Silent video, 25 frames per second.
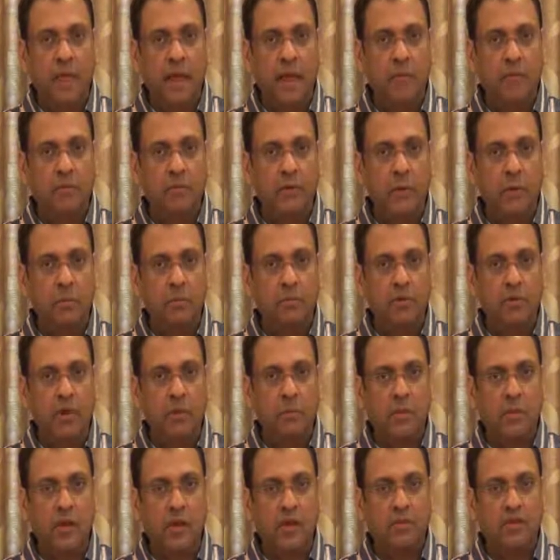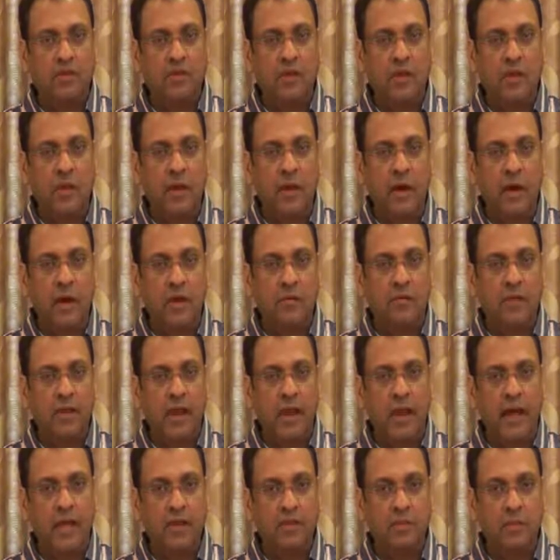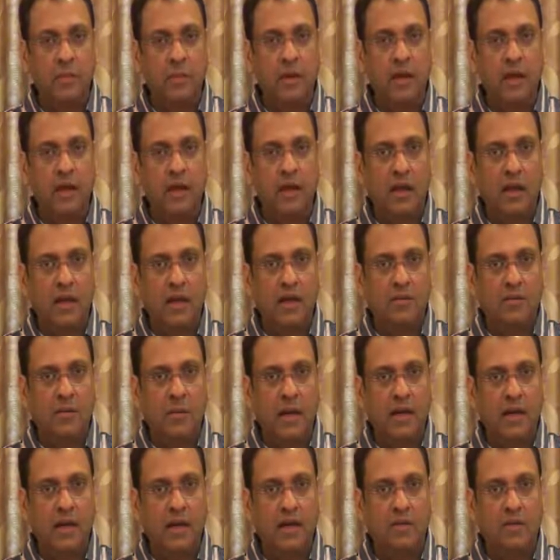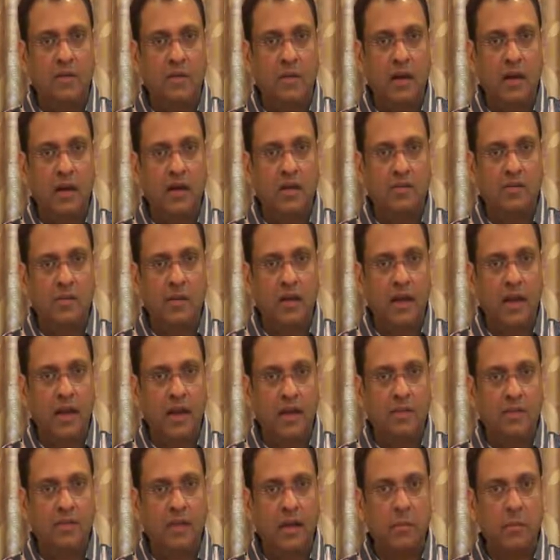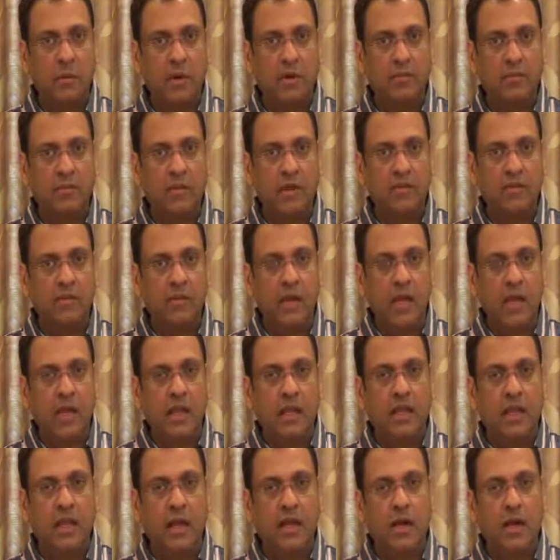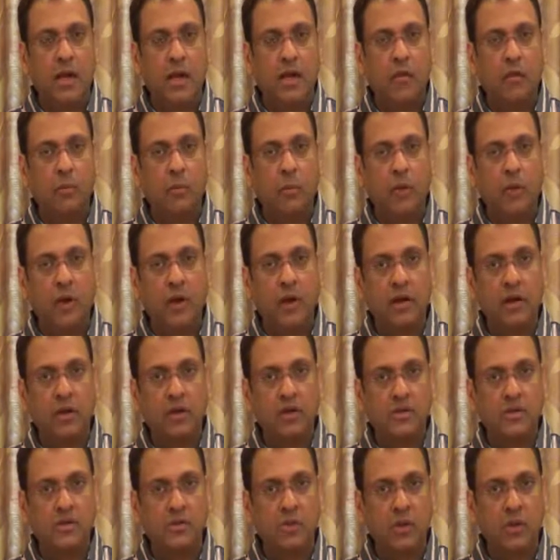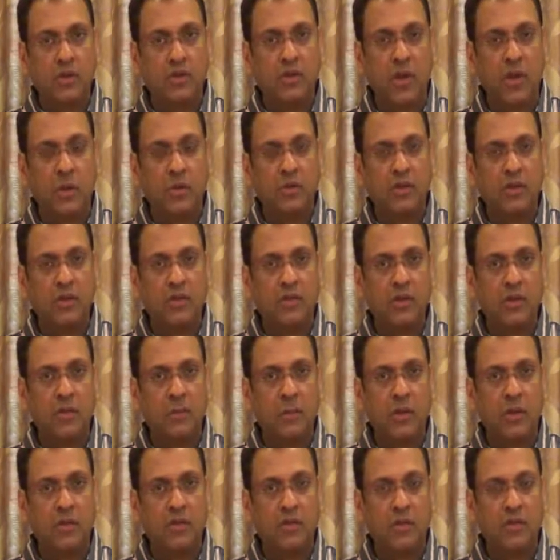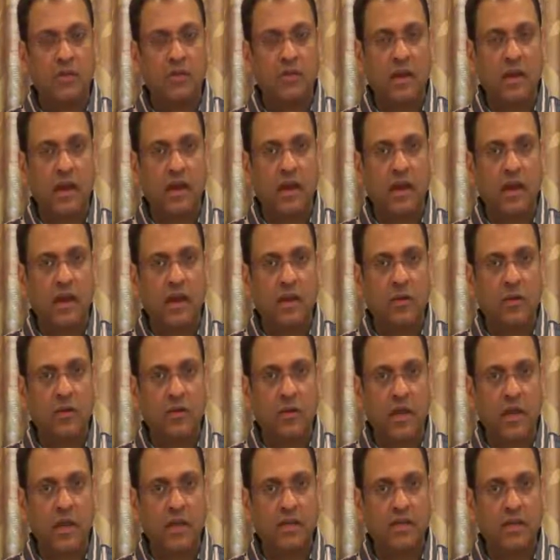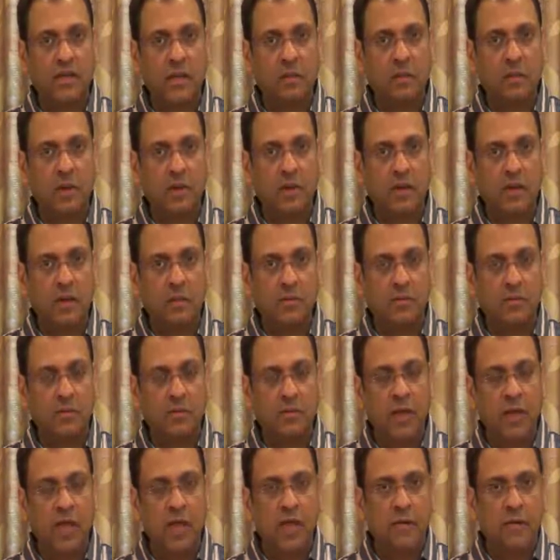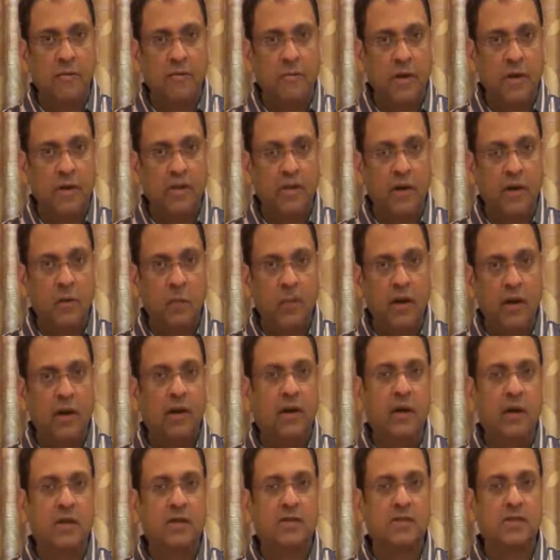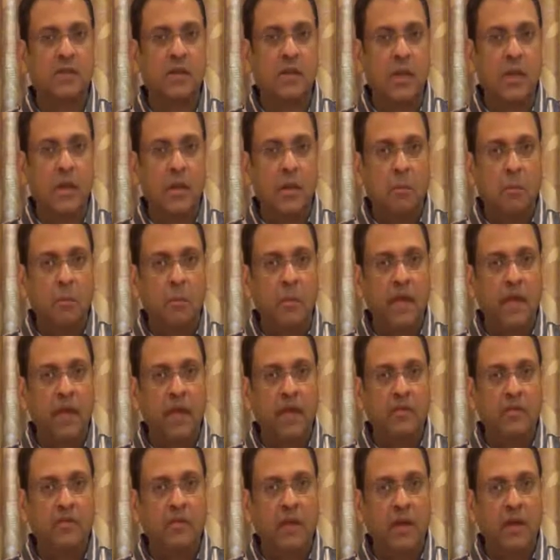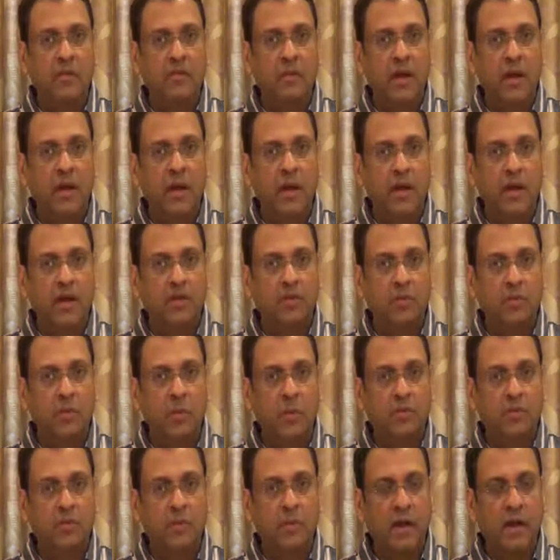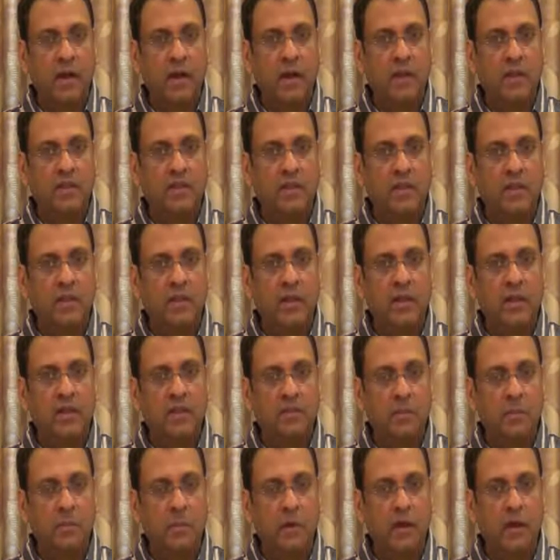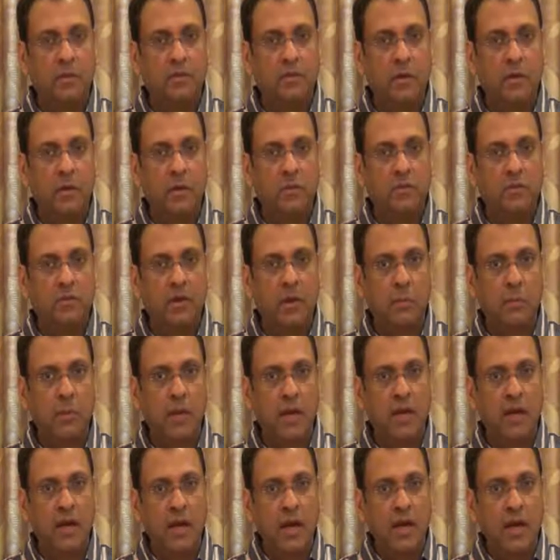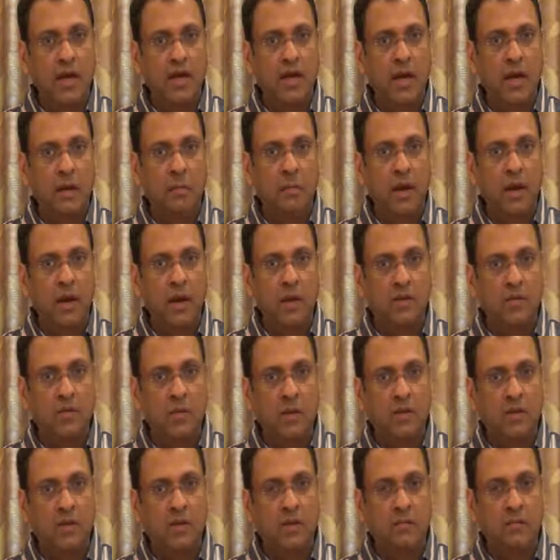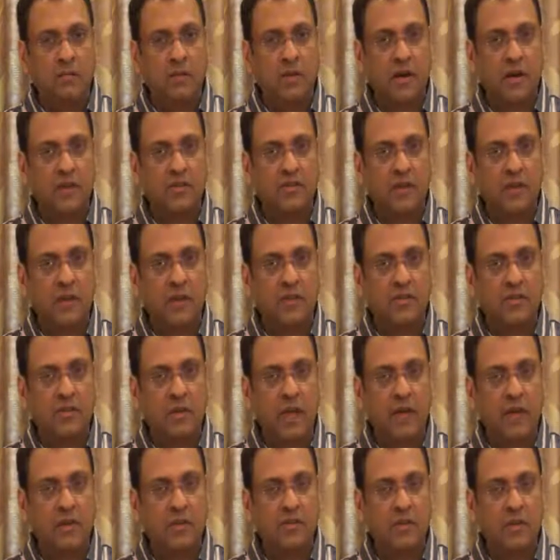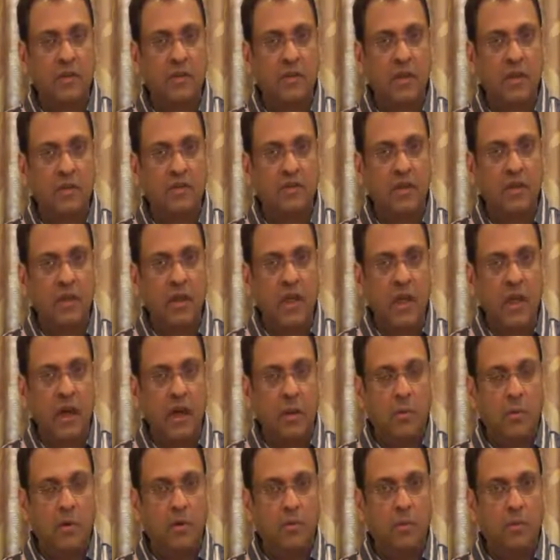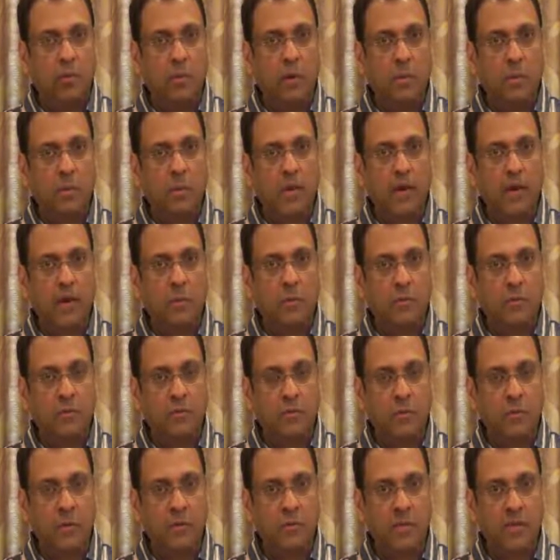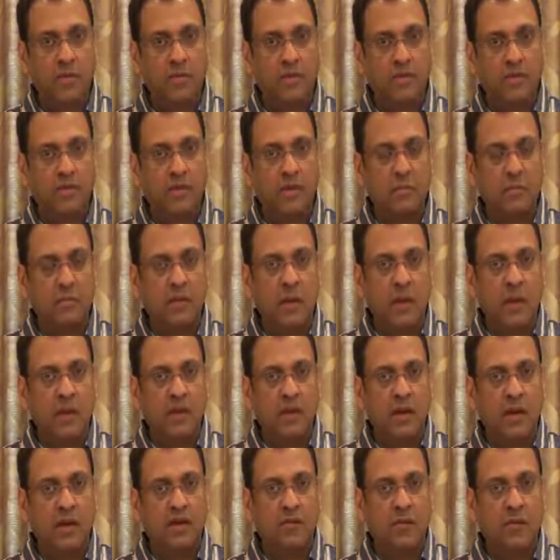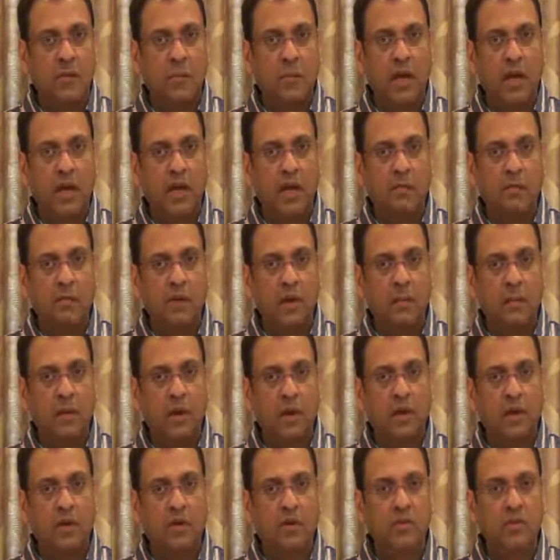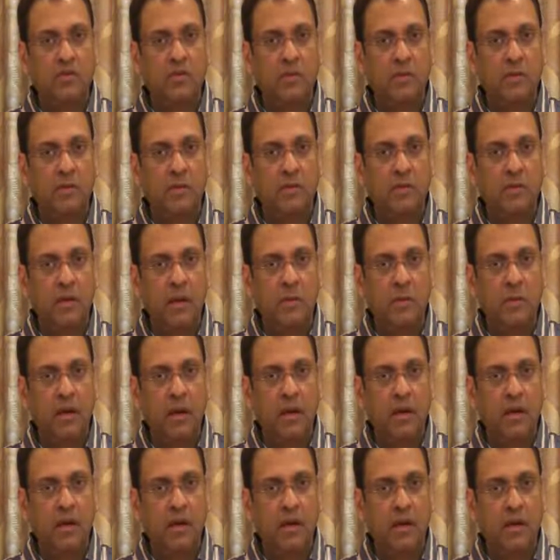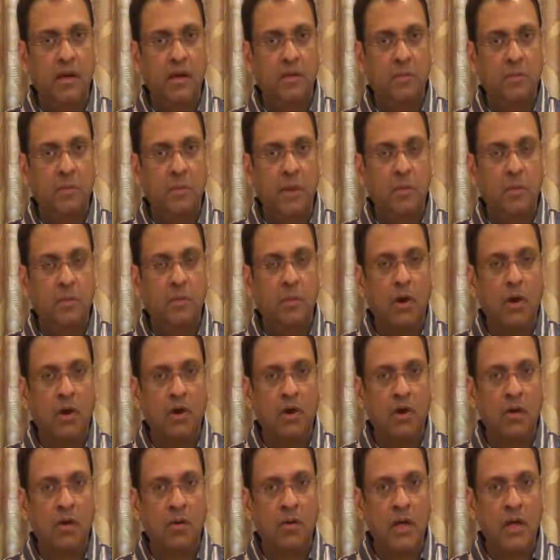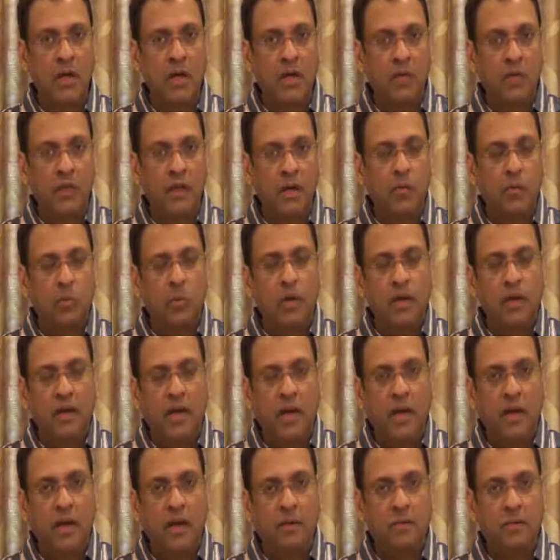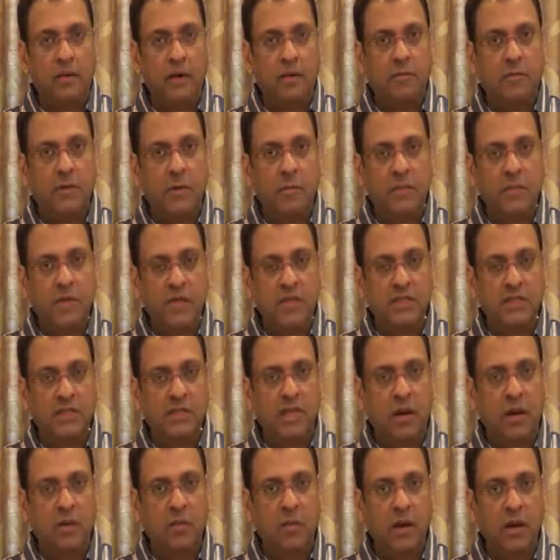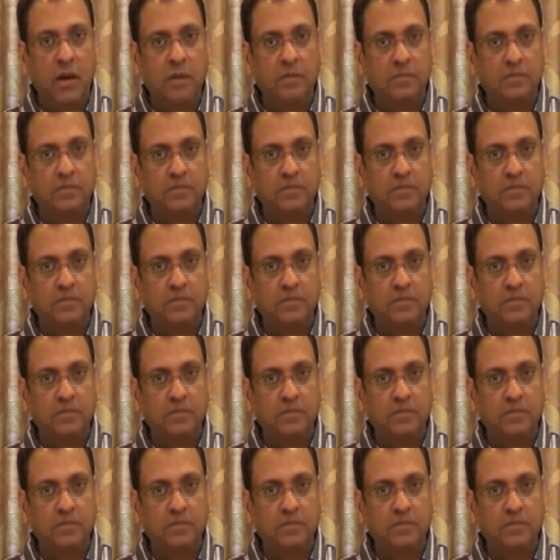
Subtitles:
FOMC minutes of the last meeting are expected to release in the next couple of days. That will give pointers towards how the stimulus is likely to take shape in terms of further withdrawals. Beginning January, as was finalized in the December FOMC meet, 10 billion worth of treasuries and stimulus amount would be removed from the system. That is from 85 billion to 75 billion. It has been brought down. That would take effect from January.